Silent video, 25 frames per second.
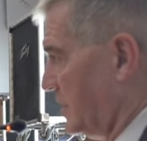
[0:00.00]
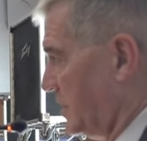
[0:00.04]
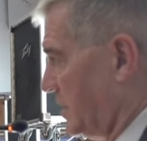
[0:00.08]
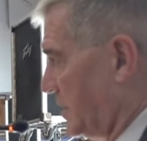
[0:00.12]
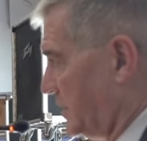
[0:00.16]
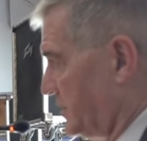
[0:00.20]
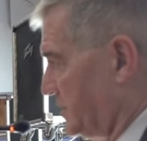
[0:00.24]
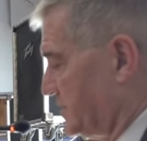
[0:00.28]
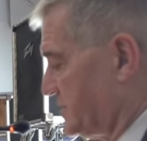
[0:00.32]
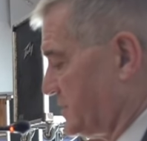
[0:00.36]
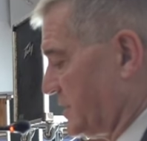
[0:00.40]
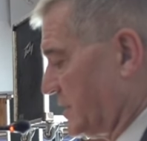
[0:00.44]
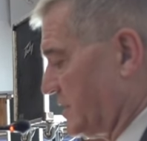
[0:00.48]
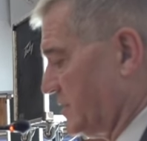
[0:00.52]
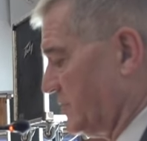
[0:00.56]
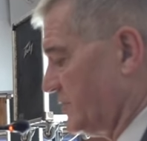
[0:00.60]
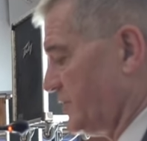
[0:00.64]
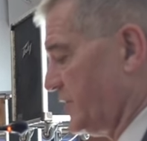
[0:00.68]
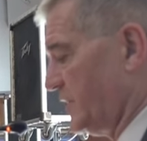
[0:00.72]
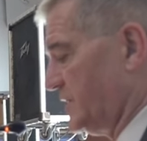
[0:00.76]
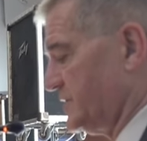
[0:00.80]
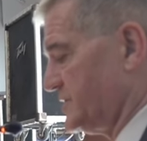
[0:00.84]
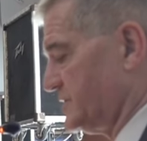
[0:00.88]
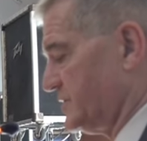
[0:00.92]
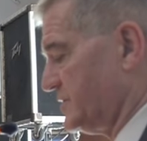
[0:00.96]
And the second
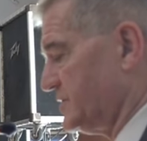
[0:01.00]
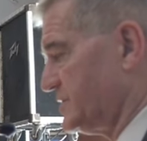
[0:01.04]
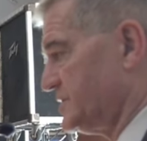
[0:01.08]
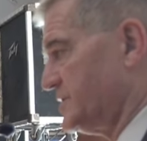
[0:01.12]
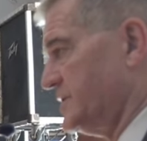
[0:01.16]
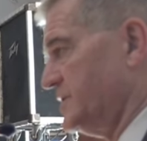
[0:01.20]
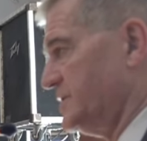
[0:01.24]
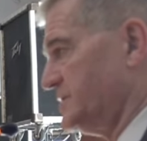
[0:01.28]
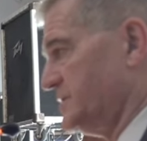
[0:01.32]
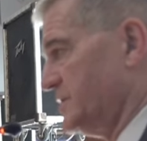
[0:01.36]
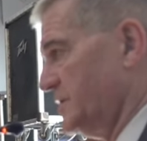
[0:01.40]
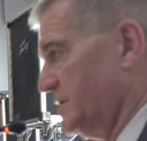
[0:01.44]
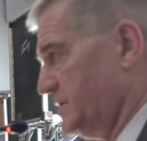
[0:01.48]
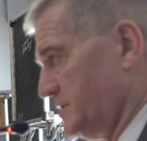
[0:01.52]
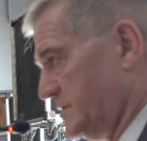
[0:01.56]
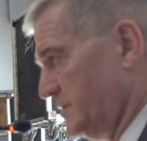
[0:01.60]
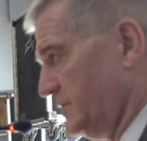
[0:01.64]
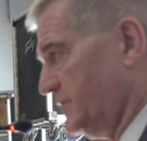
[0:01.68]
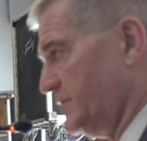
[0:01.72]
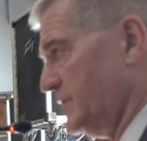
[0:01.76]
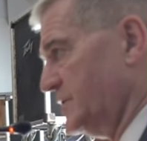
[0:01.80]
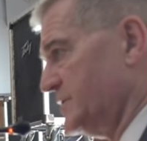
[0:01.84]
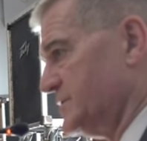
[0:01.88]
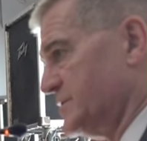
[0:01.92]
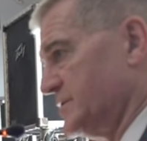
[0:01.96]
phase of the
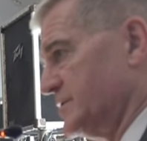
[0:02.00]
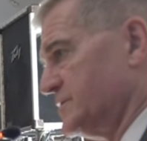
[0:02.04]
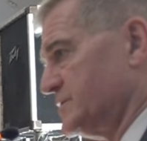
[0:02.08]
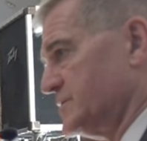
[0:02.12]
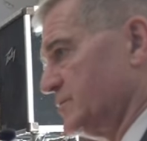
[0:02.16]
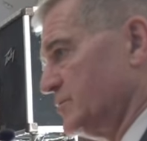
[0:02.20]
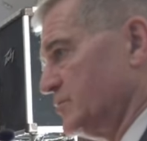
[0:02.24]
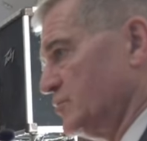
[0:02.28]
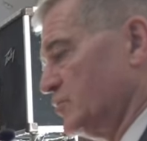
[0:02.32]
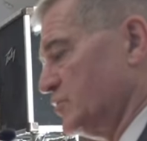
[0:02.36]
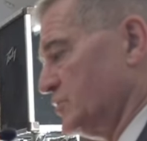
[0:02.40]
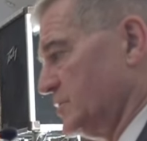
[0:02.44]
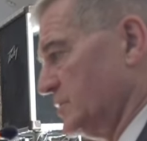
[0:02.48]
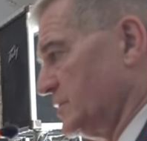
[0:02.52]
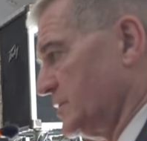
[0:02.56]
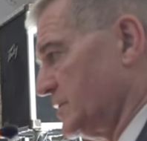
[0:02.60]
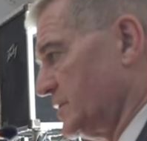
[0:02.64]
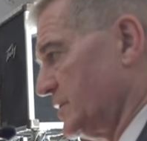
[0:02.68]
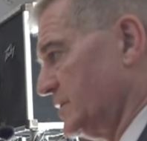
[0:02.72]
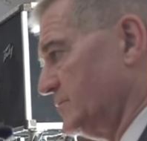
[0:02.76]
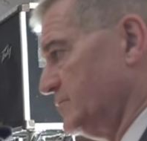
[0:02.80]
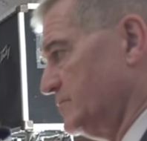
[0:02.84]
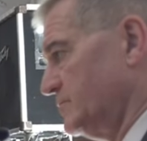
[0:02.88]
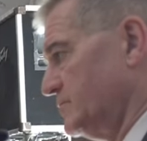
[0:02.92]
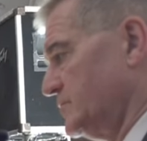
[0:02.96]
CCTV system that
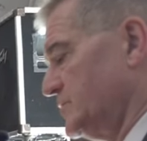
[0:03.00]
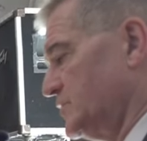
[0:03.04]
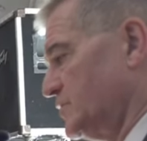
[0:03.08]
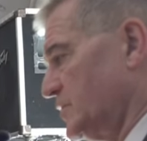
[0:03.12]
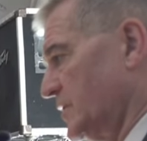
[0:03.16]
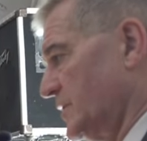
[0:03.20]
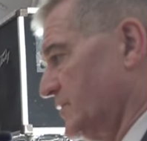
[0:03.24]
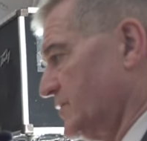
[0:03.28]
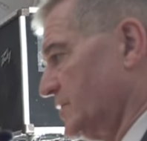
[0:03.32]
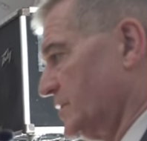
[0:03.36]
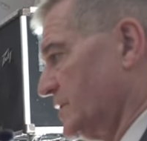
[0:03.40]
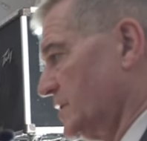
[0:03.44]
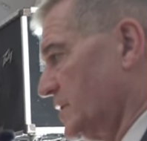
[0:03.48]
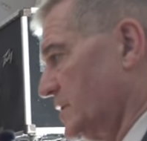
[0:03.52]
I am driving